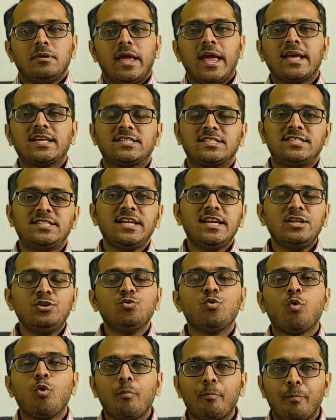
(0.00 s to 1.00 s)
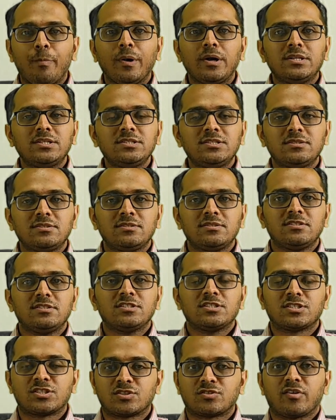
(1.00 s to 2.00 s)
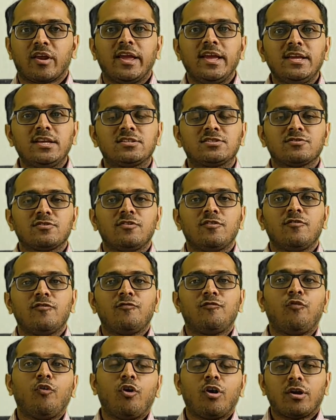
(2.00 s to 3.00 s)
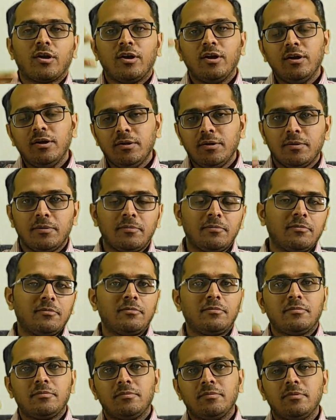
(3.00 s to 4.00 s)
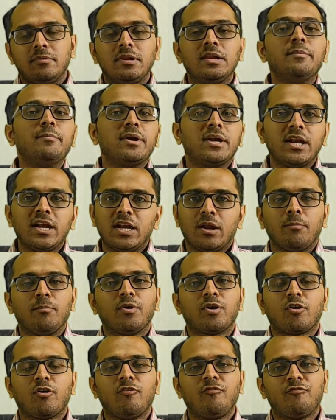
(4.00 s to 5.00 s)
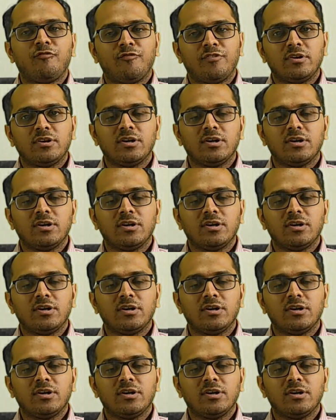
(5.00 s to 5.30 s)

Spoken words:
exchange open strikes for a limited number of